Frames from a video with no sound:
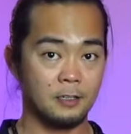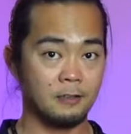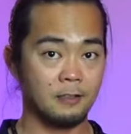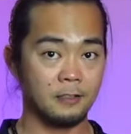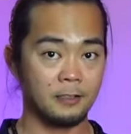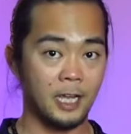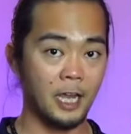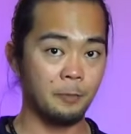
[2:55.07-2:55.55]

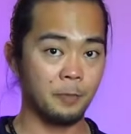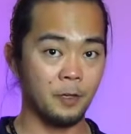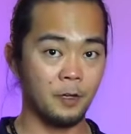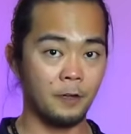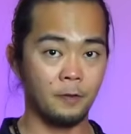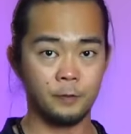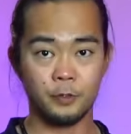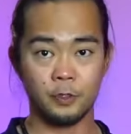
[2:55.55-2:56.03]
type
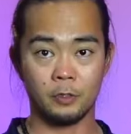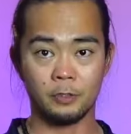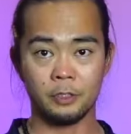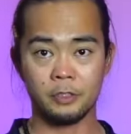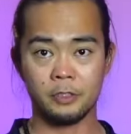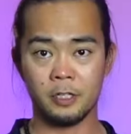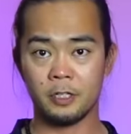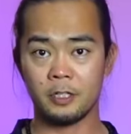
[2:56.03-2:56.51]
of shoulder
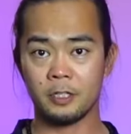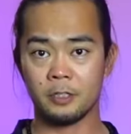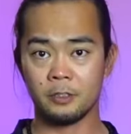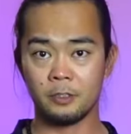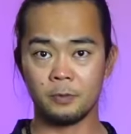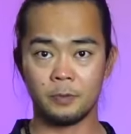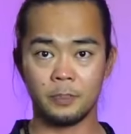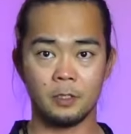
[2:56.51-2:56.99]

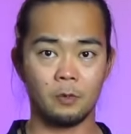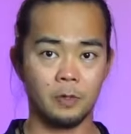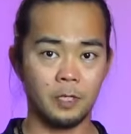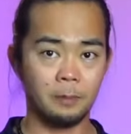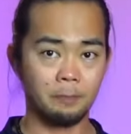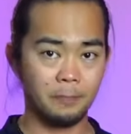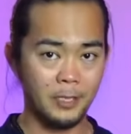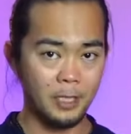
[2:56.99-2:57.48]
circles, we don't want to
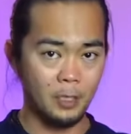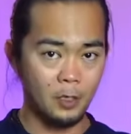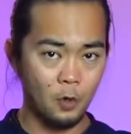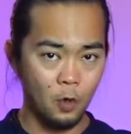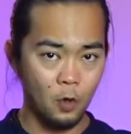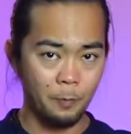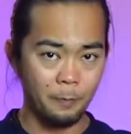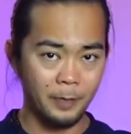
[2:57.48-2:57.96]
be
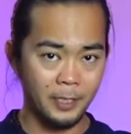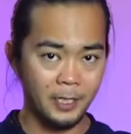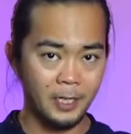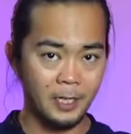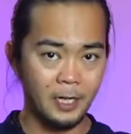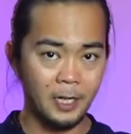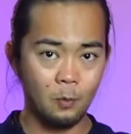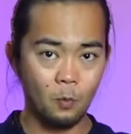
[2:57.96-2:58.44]

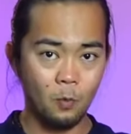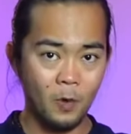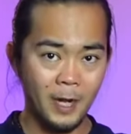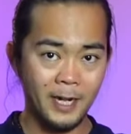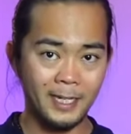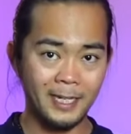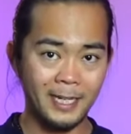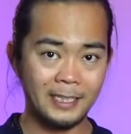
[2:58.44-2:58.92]
opening
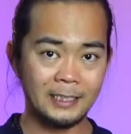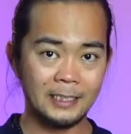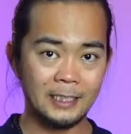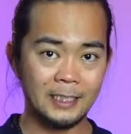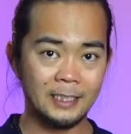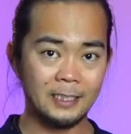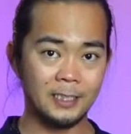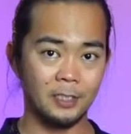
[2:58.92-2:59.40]
wide like
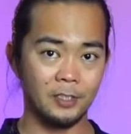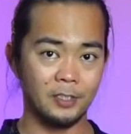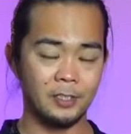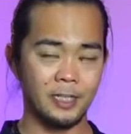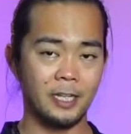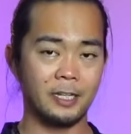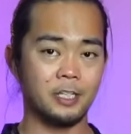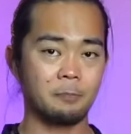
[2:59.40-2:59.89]
this because
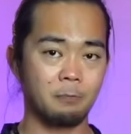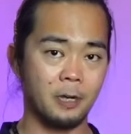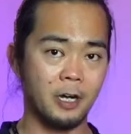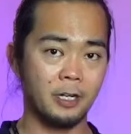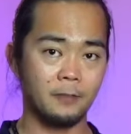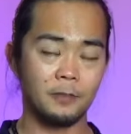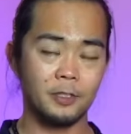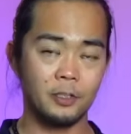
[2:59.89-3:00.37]
that is part
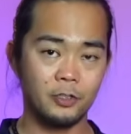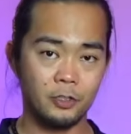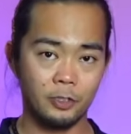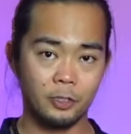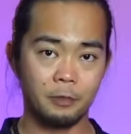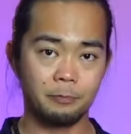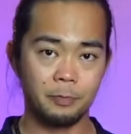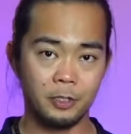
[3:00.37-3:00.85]
of the
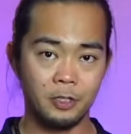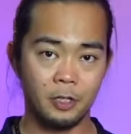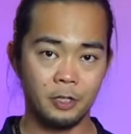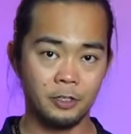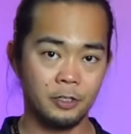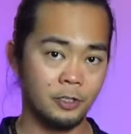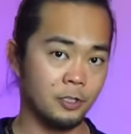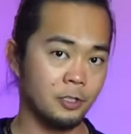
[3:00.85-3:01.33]
sternal precautions.